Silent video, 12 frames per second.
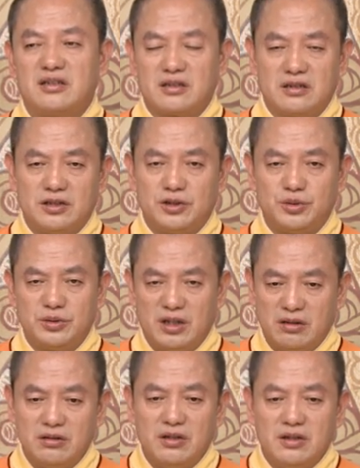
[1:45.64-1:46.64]
This
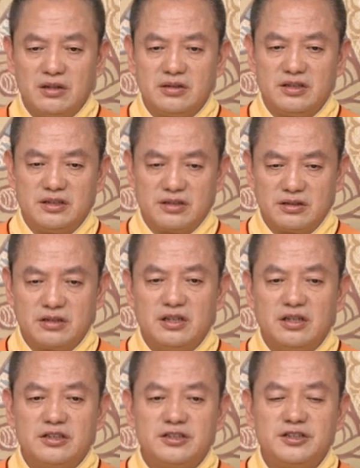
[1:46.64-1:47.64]
requires
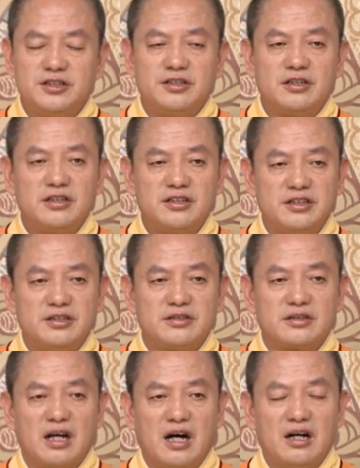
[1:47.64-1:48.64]
cleaning before you can
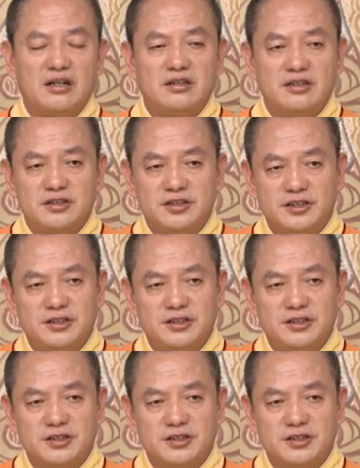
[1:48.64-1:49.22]
wear it again.